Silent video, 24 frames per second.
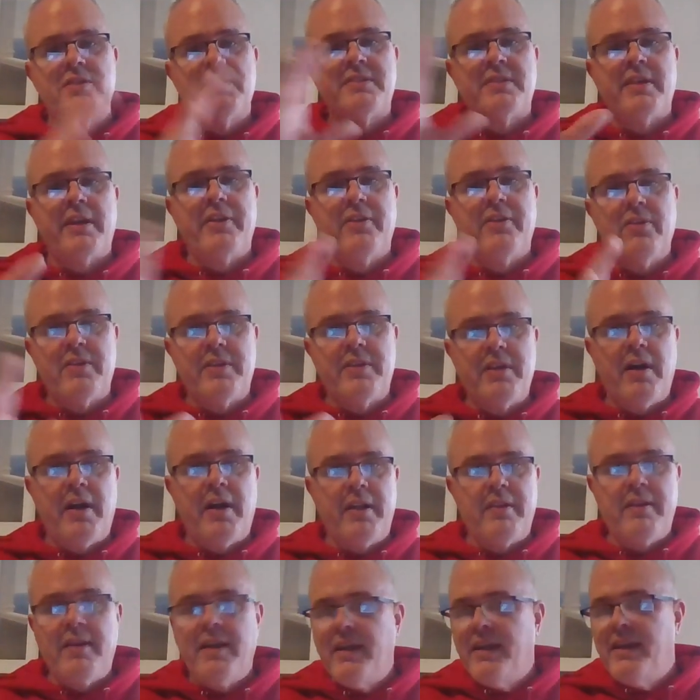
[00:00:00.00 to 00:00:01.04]
say you're
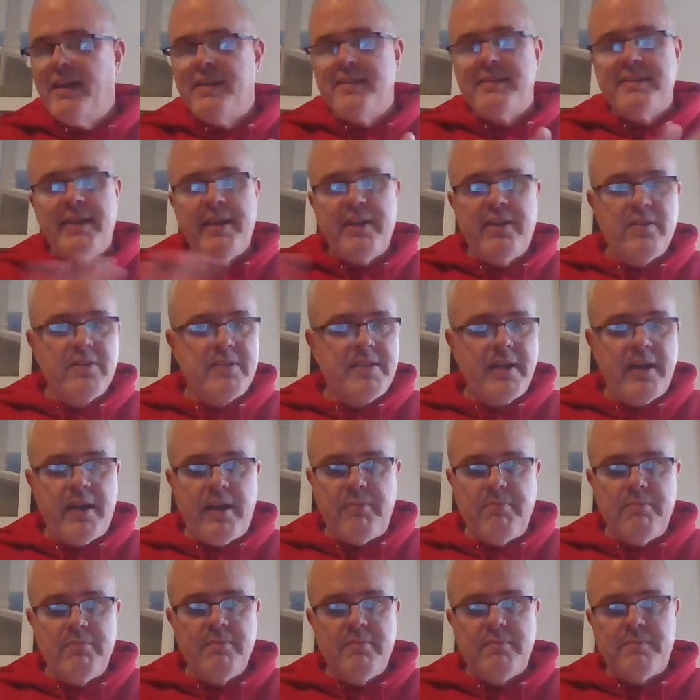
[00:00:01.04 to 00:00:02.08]
done. Take your
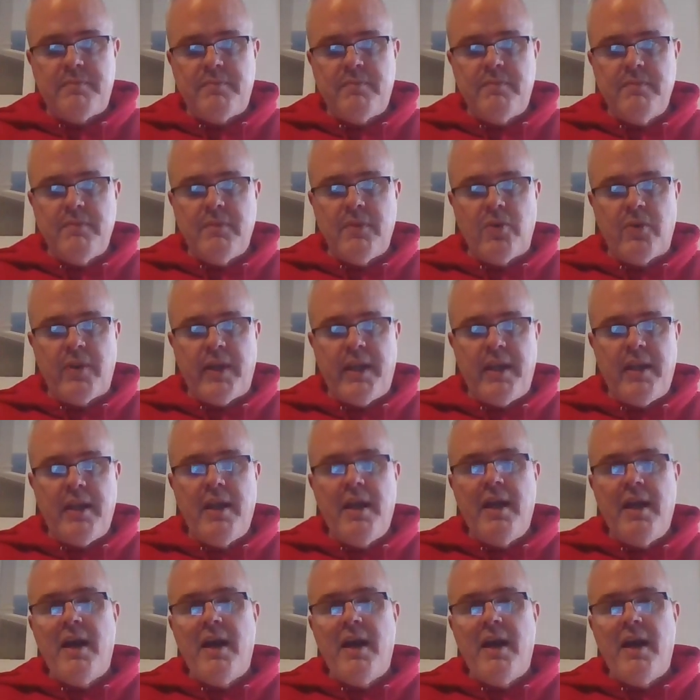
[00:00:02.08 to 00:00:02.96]
time. Okay.